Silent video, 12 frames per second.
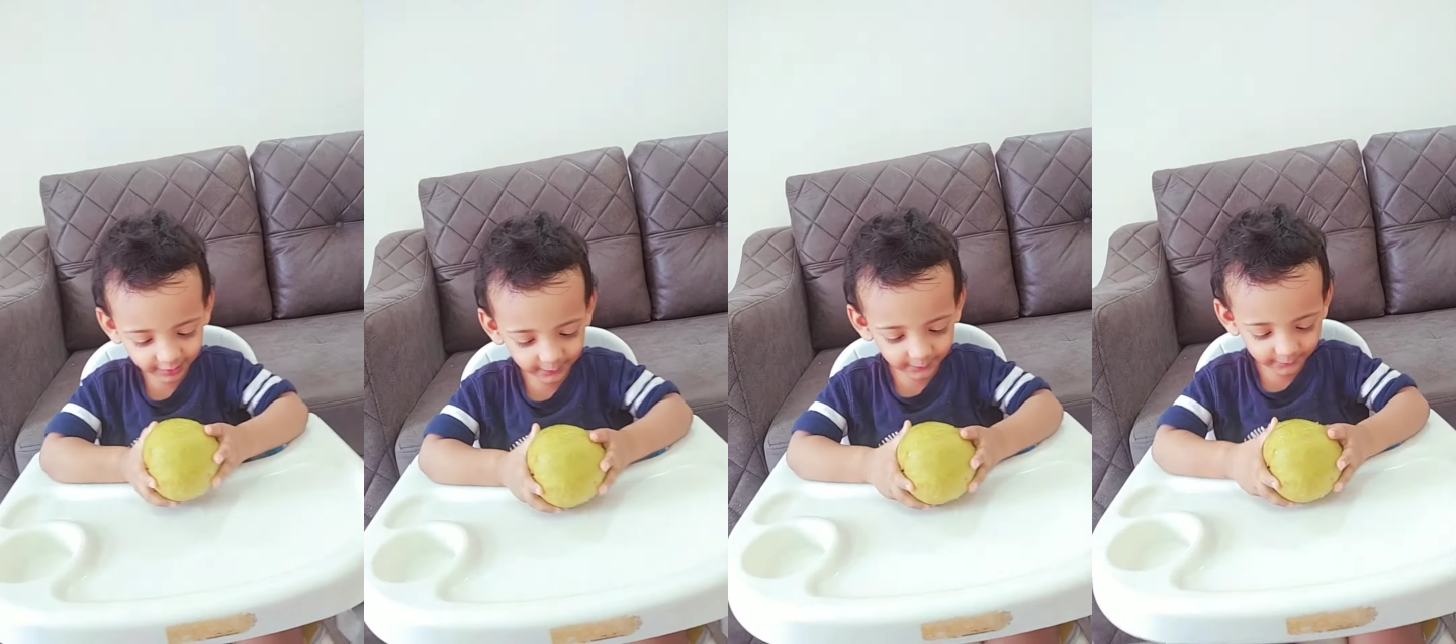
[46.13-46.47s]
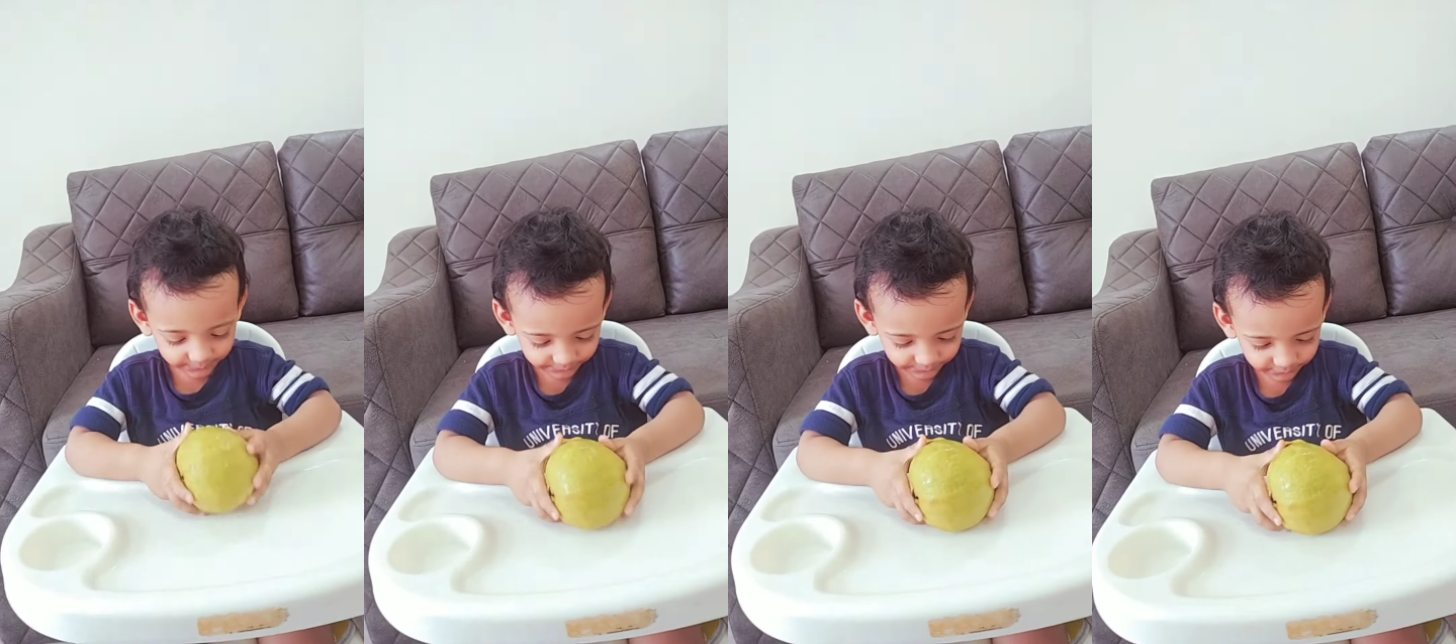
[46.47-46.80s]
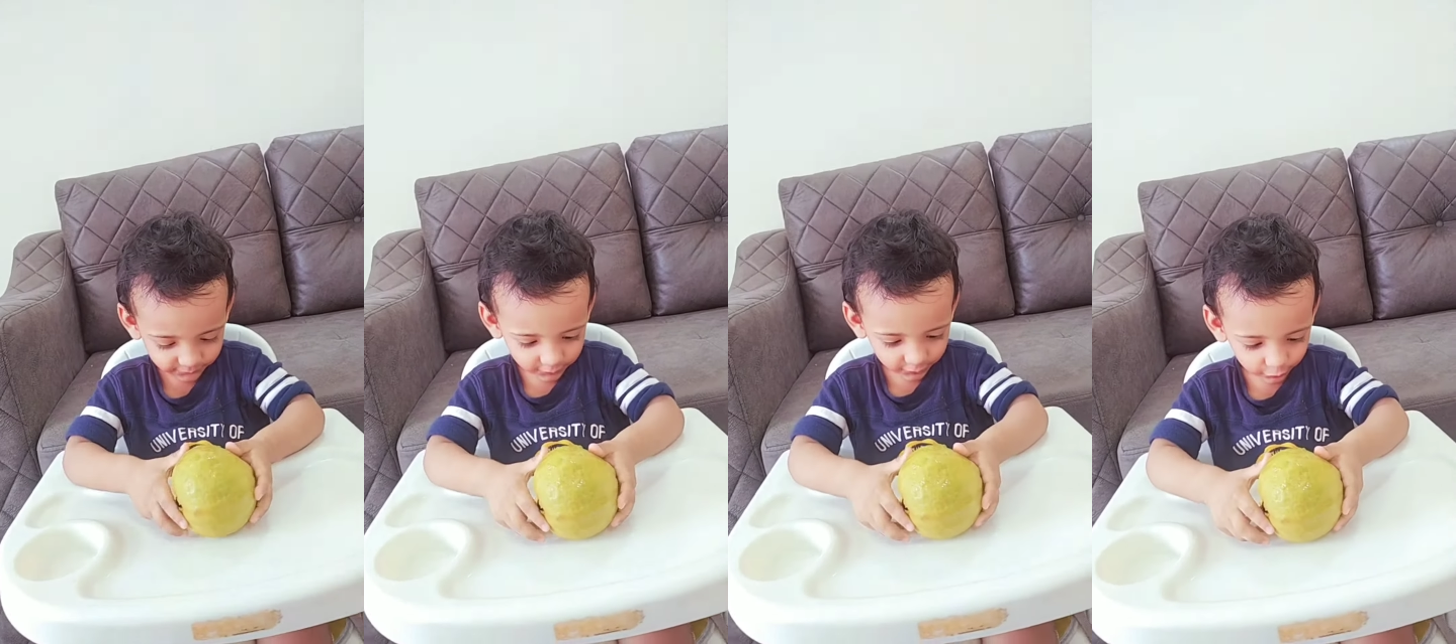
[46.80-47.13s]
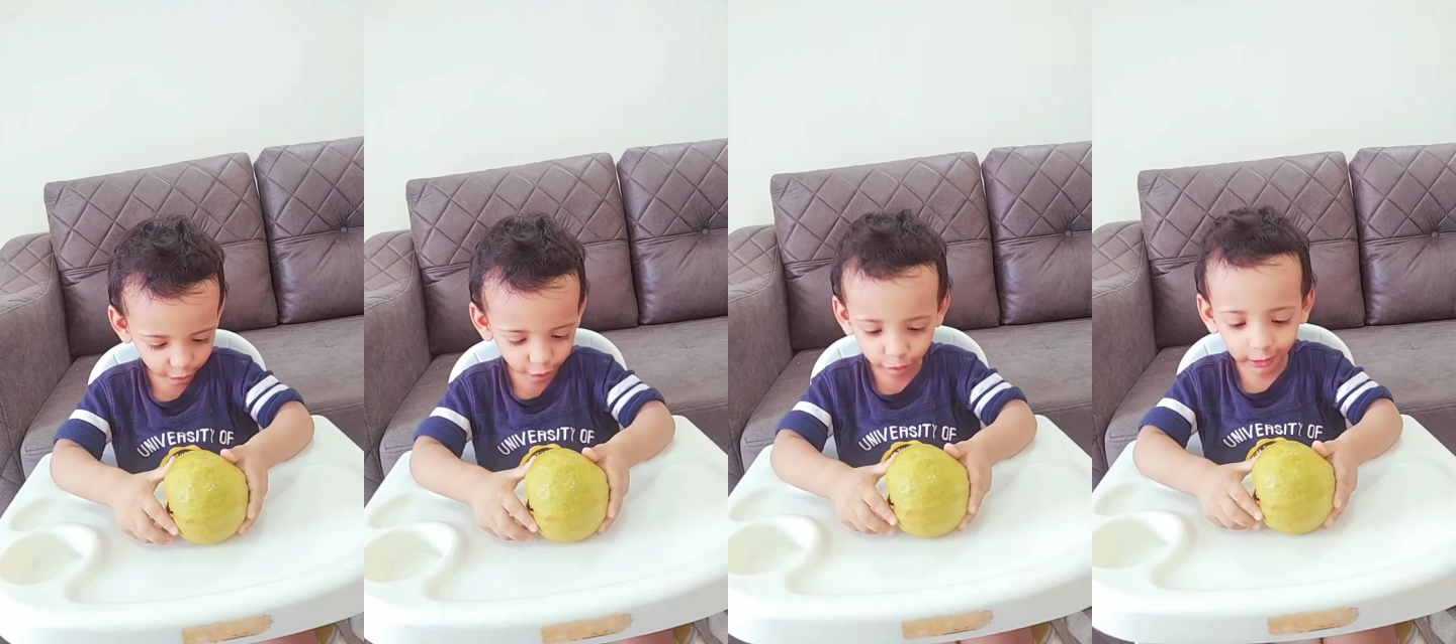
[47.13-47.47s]
Okay.
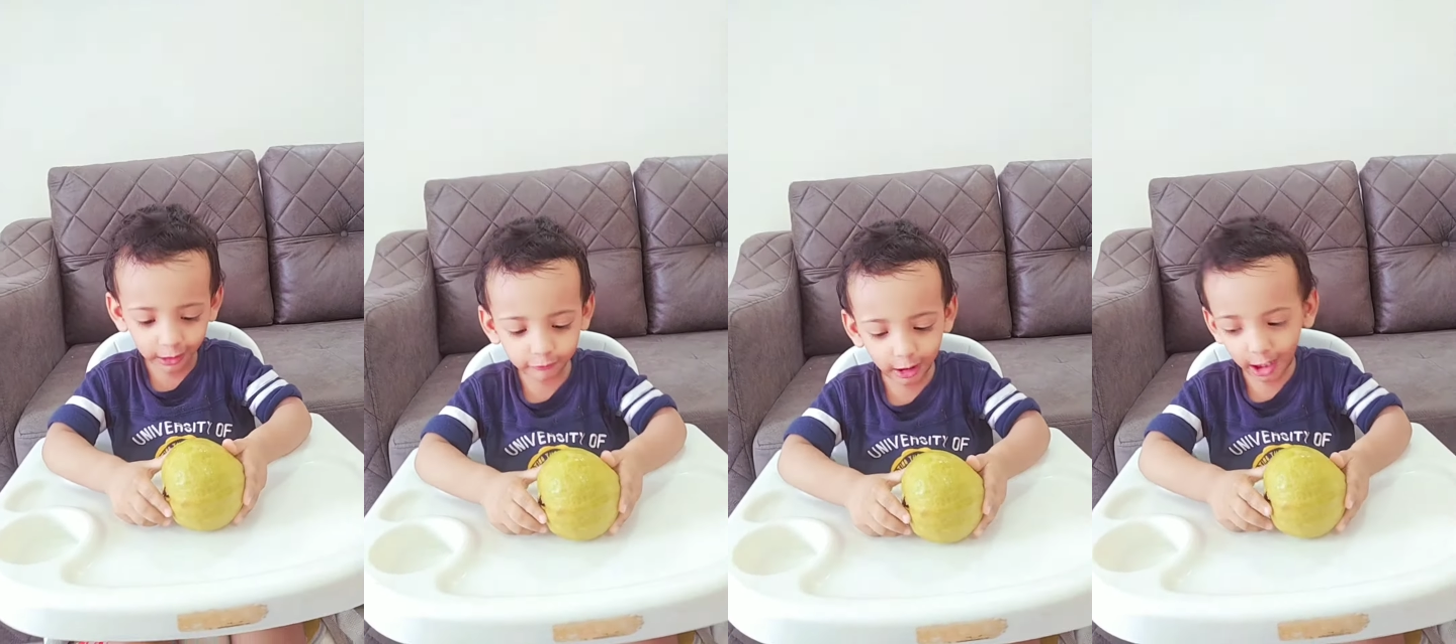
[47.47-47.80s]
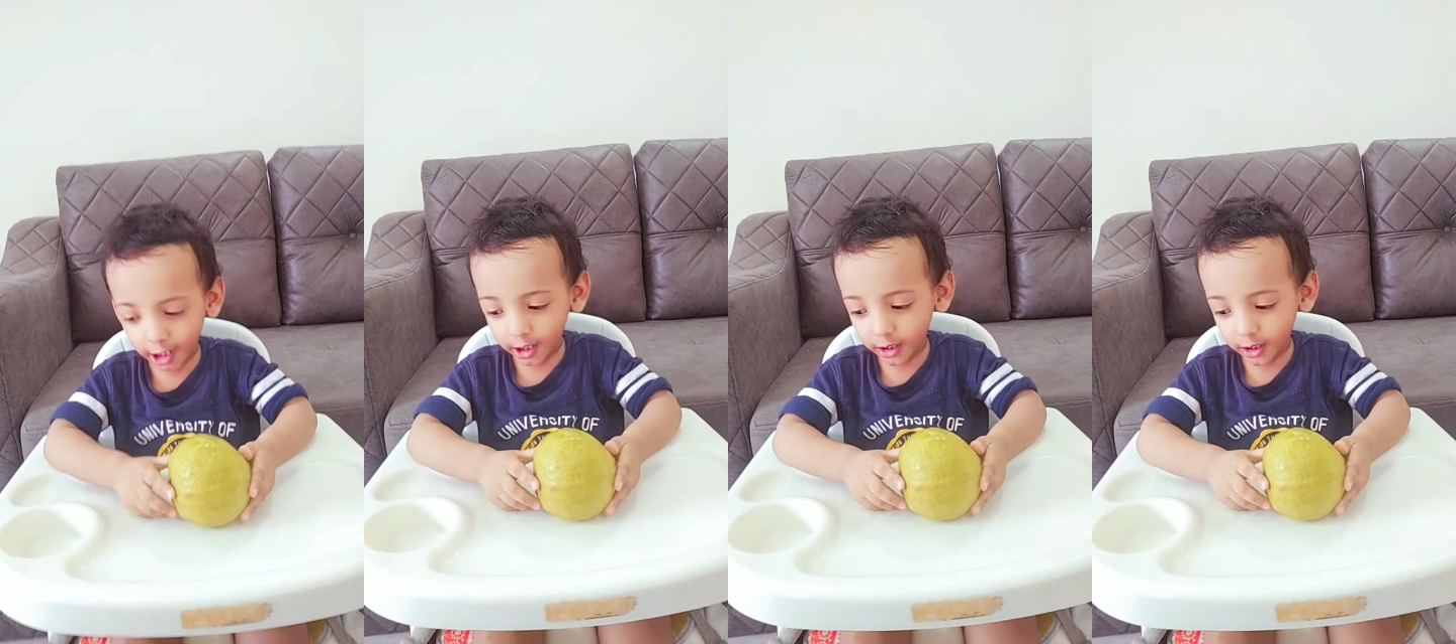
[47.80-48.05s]
Mama.